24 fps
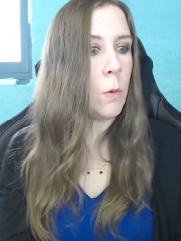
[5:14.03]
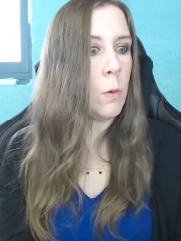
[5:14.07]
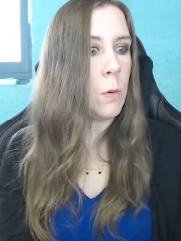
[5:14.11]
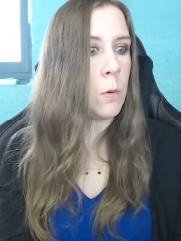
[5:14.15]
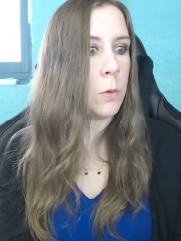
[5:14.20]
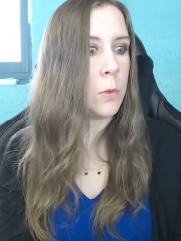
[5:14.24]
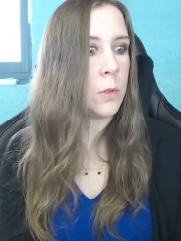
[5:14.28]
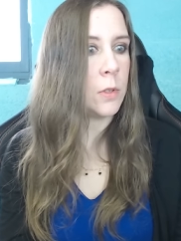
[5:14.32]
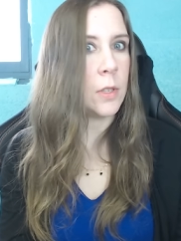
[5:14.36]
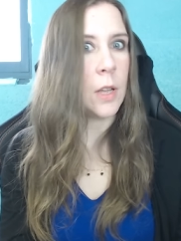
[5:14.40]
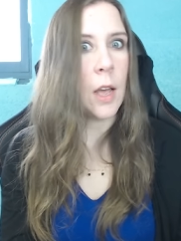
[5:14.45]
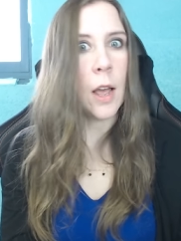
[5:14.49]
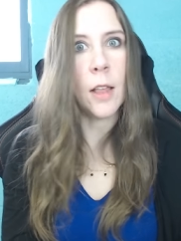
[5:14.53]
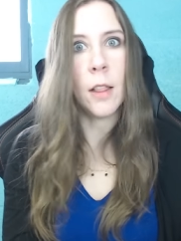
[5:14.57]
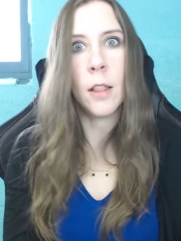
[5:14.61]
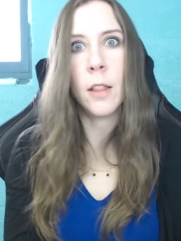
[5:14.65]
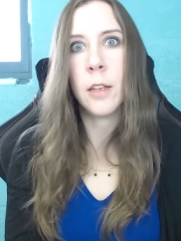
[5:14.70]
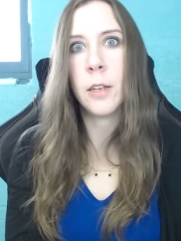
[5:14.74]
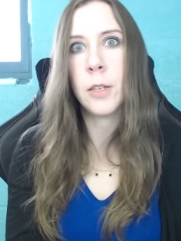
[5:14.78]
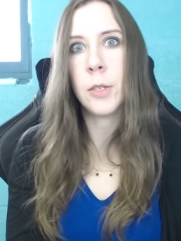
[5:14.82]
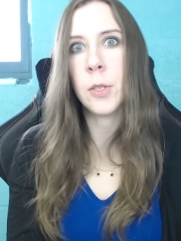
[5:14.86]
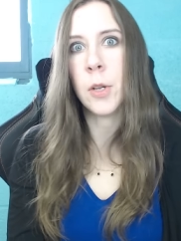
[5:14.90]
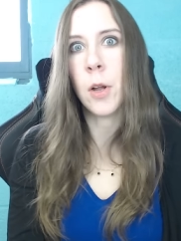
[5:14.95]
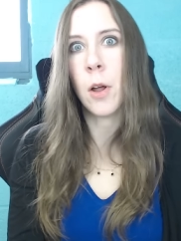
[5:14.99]
Oh, Silent
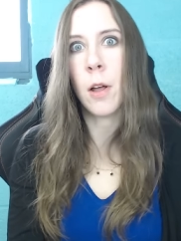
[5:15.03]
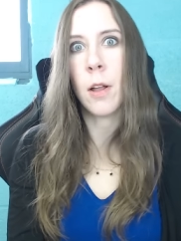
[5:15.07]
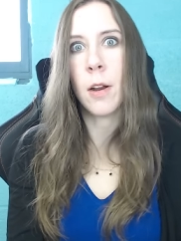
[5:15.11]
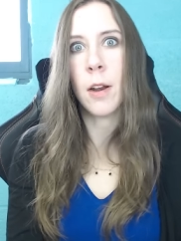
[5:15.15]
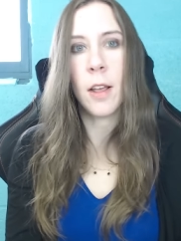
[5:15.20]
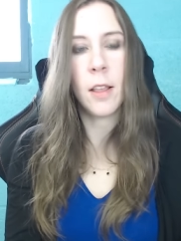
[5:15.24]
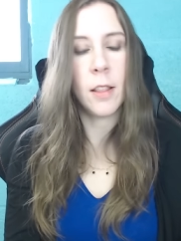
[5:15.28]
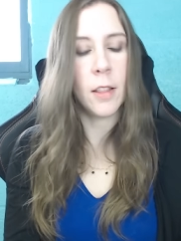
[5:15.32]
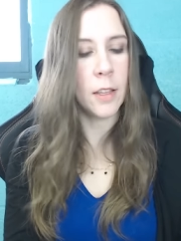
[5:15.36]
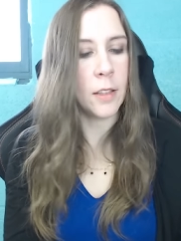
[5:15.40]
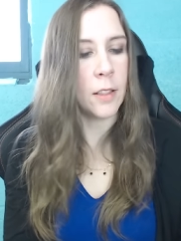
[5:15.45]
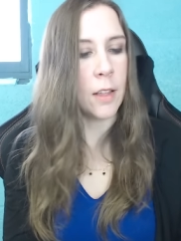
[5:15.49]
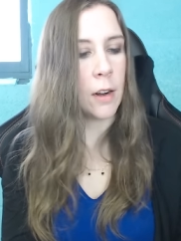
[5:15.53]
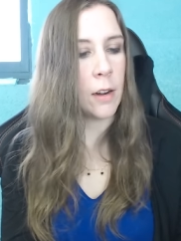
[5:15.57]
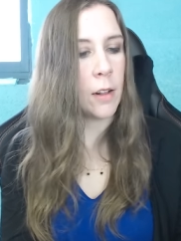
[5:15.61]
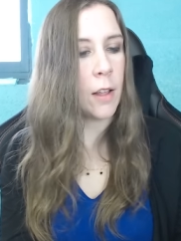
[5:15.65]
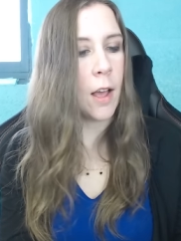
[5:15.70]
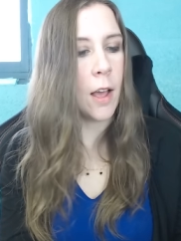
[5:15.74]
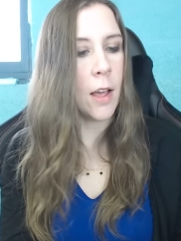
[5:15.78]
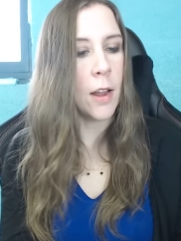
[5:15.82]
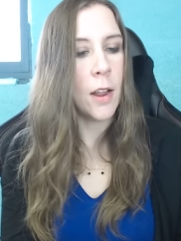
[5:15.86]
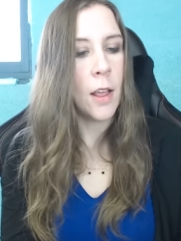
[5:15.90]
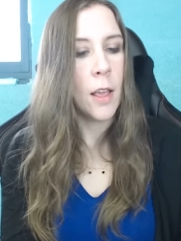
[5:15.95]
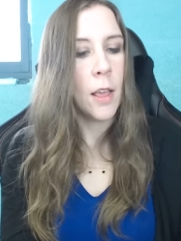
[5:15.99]
Dawn. I like that a
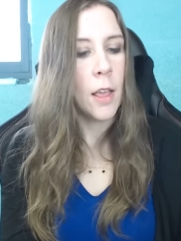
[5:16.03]
lot.